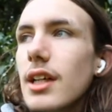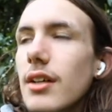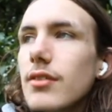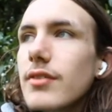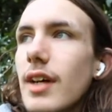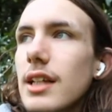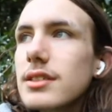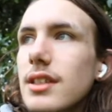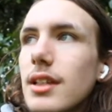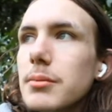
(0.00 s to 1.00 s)
how
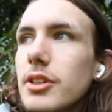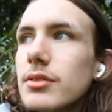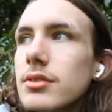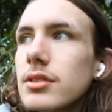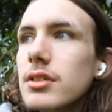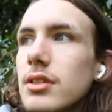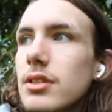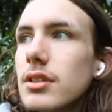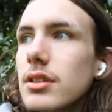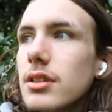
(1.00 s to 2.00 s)
fast time goes.
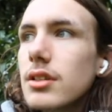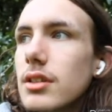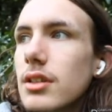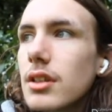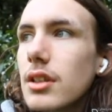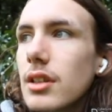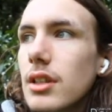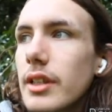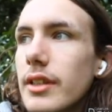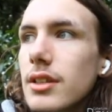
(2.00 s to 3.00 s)

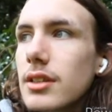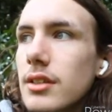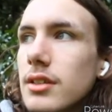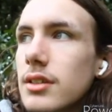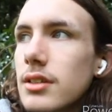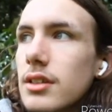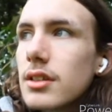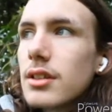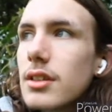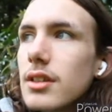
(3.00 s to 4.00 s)
Like,
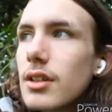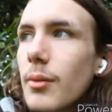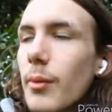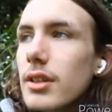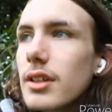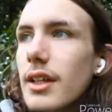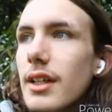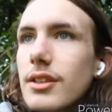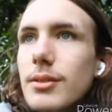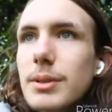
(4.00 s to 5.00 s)
one day I
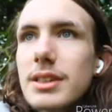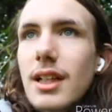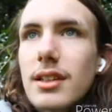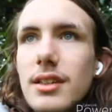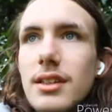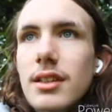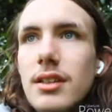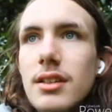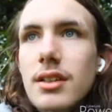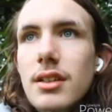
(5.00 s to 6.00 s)
could be sat here
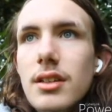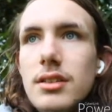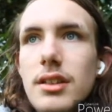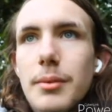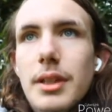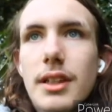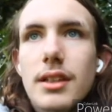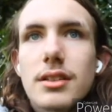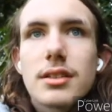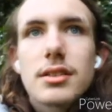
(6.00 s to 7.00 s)
doing
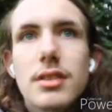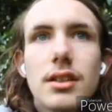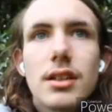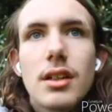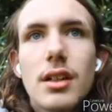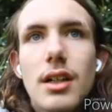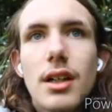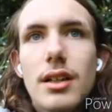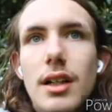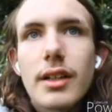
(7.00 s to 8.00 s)
this,
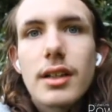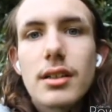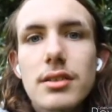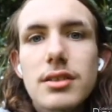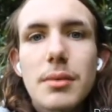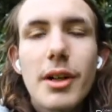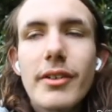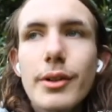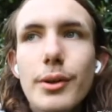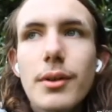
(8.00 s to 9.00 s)
and like
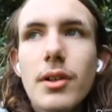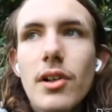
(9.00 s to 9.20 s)
tomorrow,